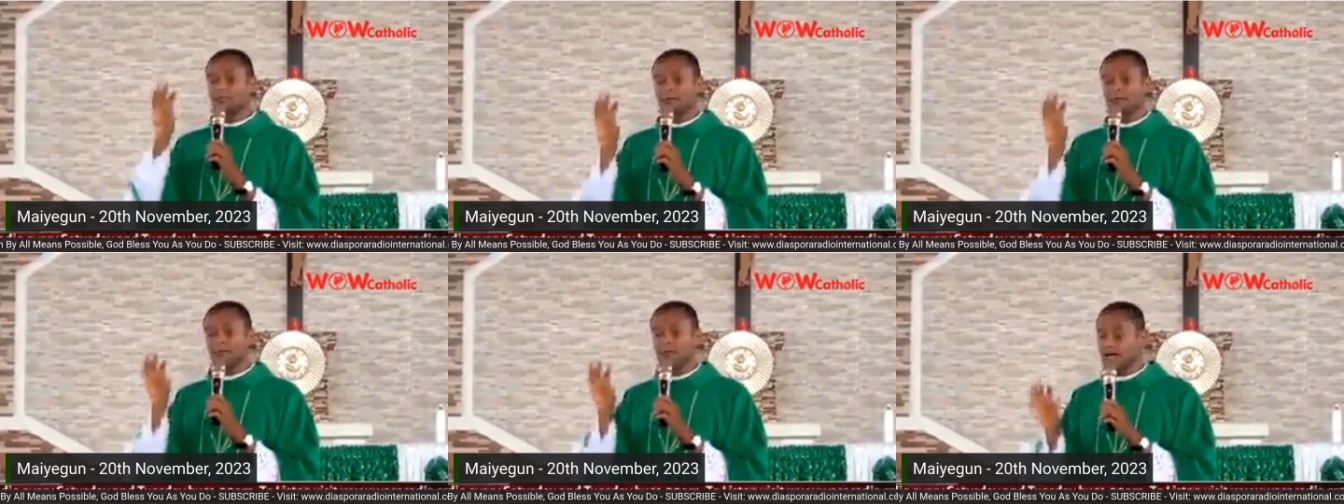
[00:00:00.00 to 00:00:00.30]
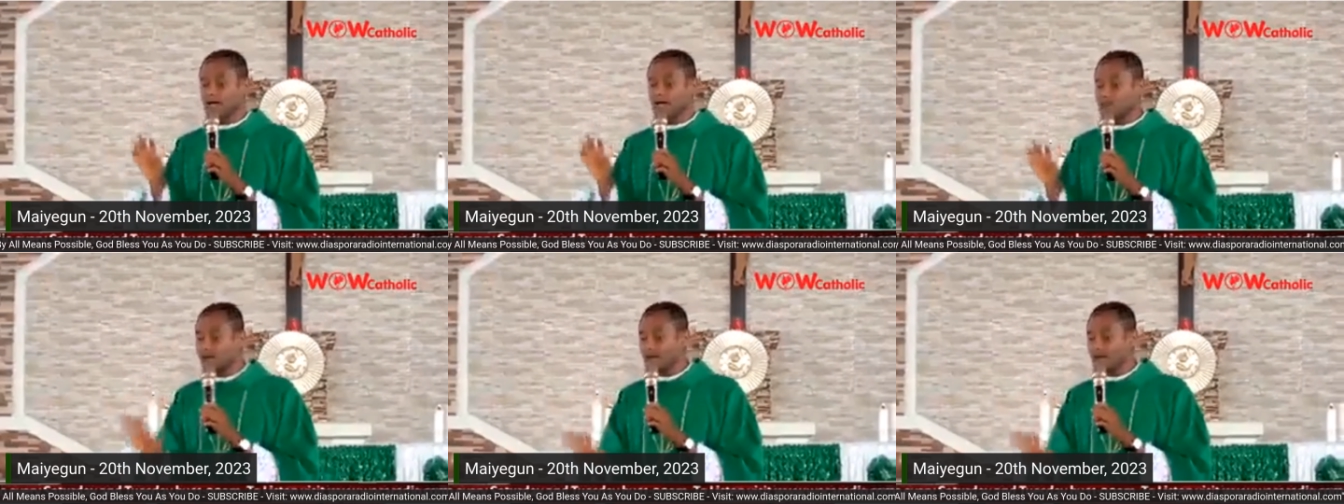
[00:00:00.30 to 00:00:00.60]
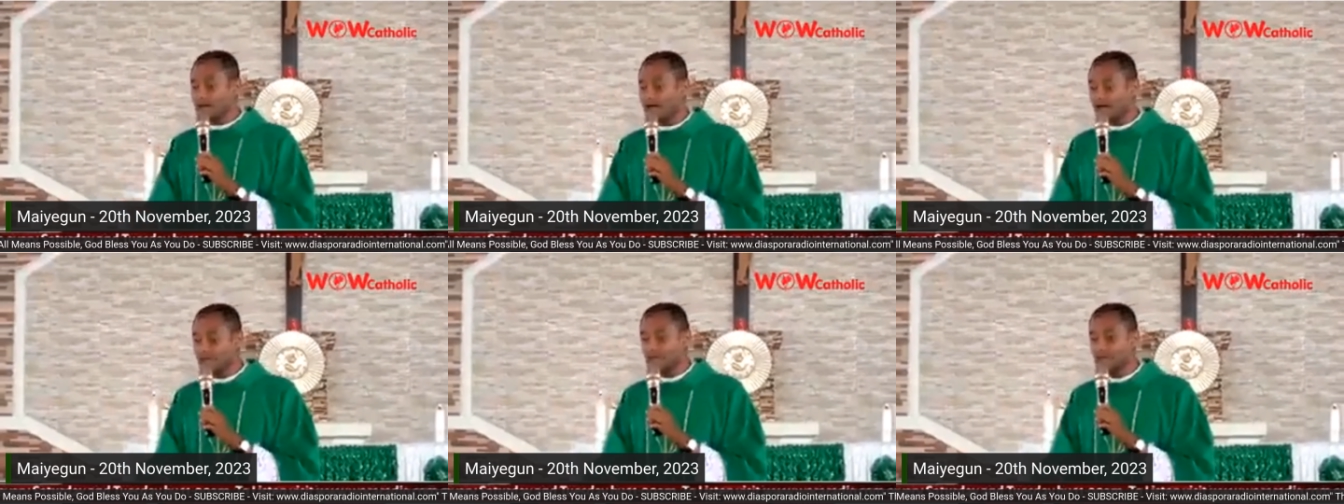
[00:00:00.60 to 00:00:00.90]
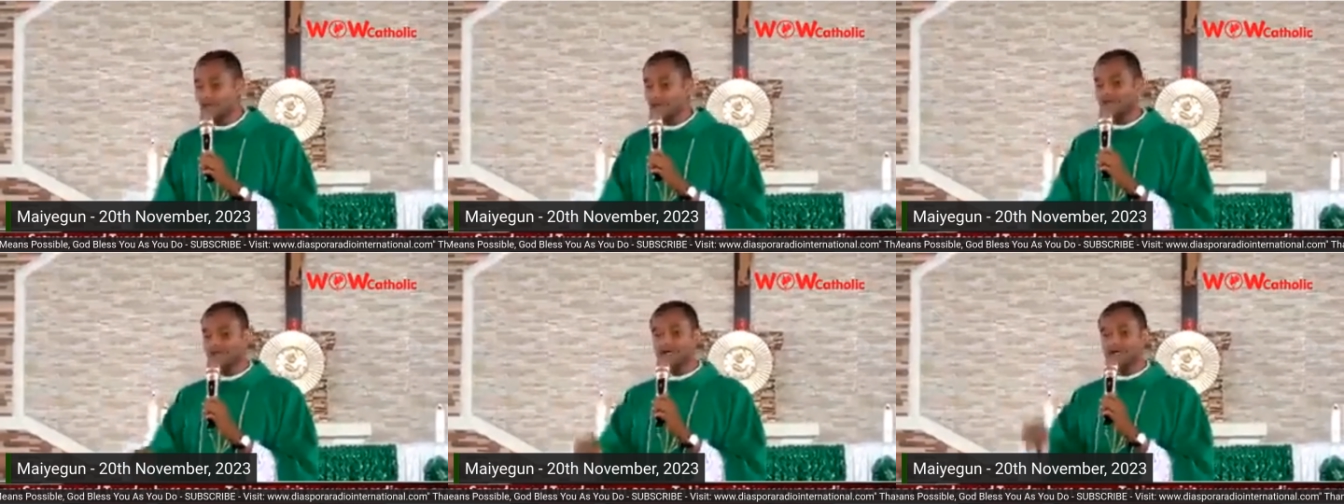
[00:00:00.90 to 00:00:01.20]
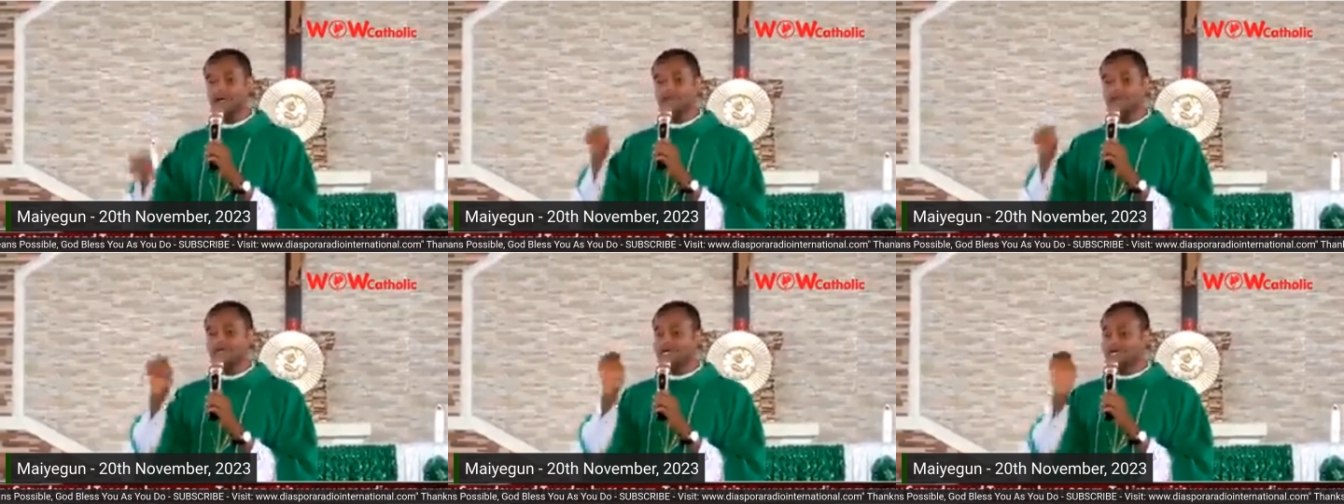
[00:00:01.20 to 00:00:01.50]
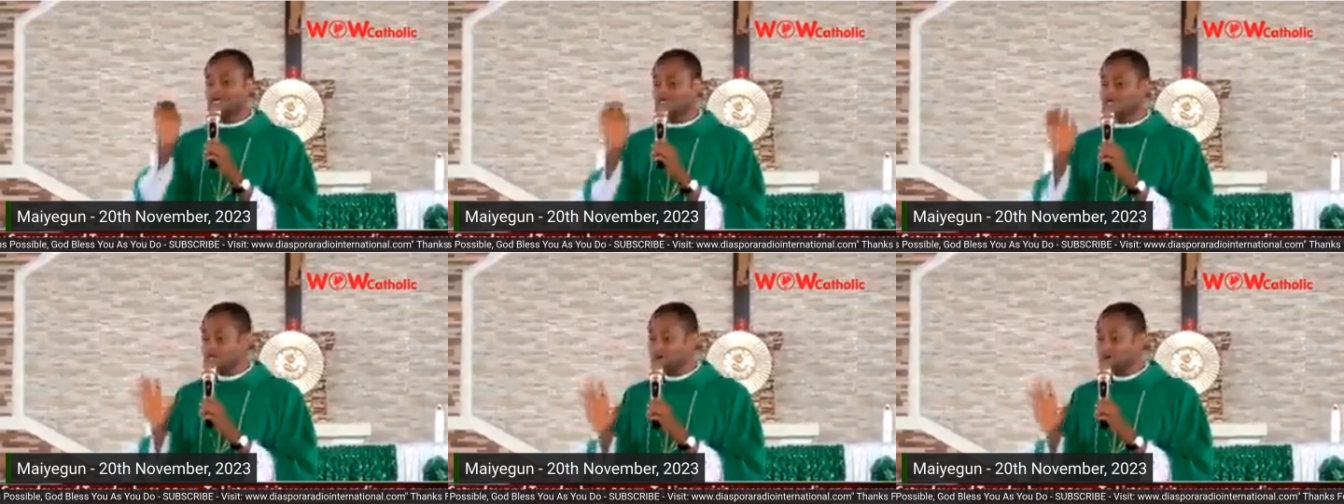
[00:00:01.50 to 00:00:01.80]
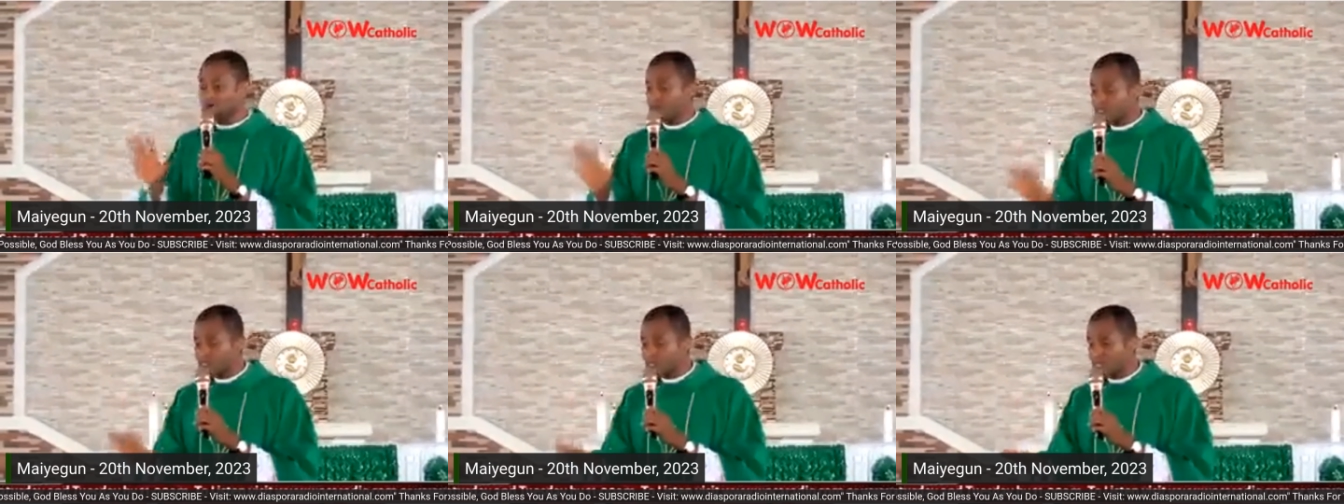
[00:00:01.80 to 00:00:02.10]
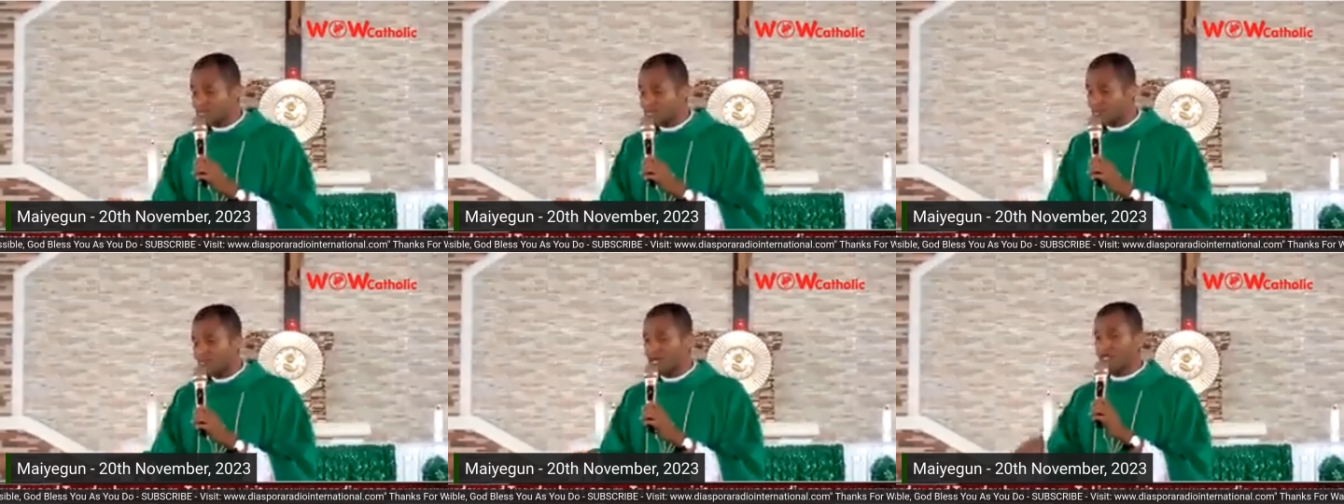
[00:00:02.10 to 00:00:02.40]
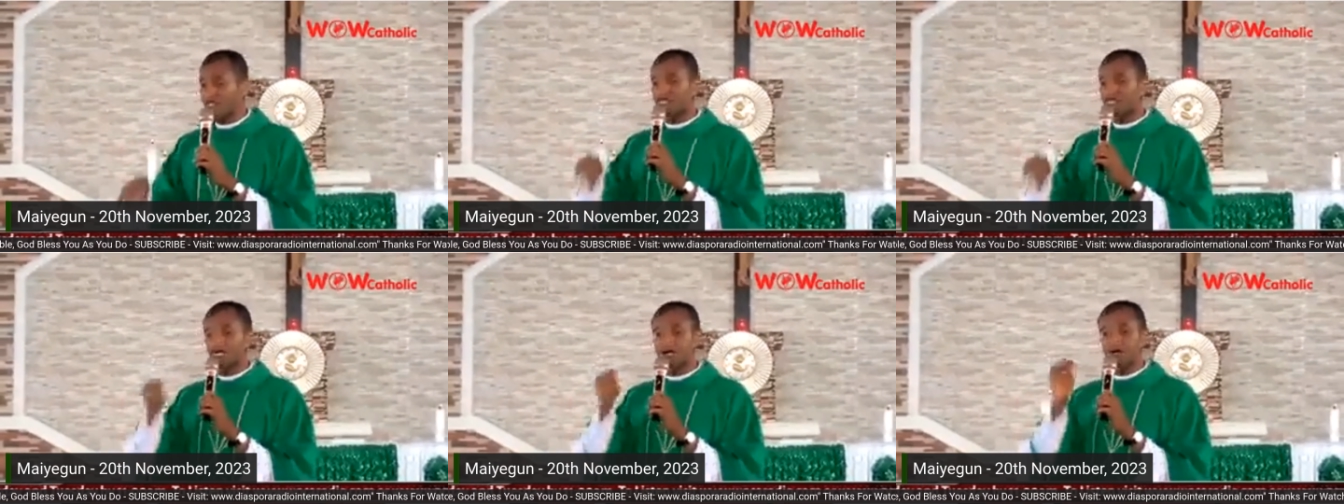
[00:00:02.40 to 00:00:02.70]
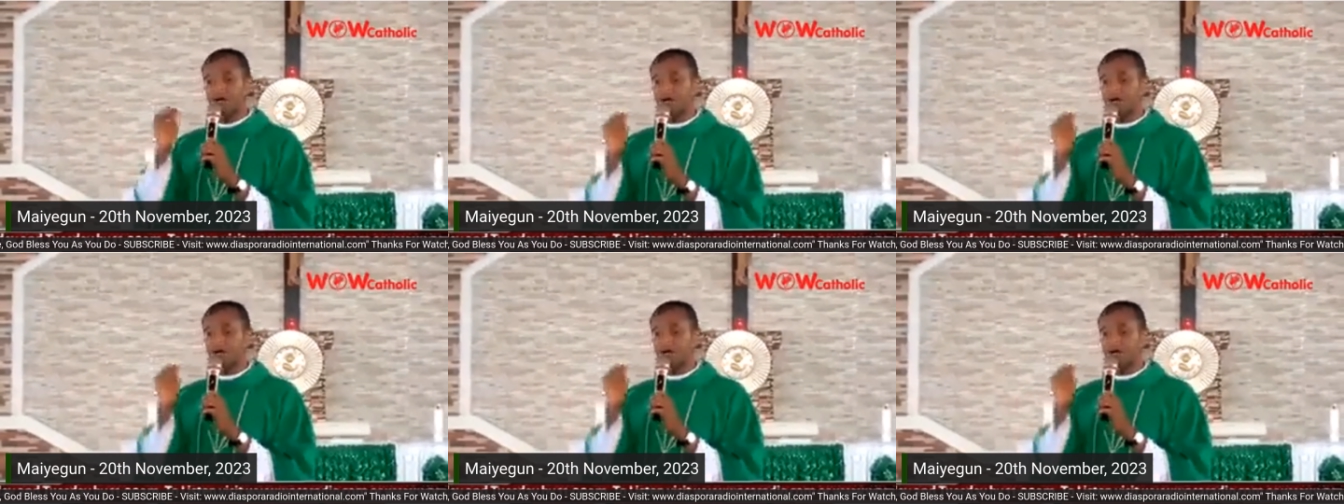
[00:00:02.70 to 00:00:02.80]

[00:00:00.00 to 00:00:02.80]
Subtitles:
members of House of Rep, civil servants,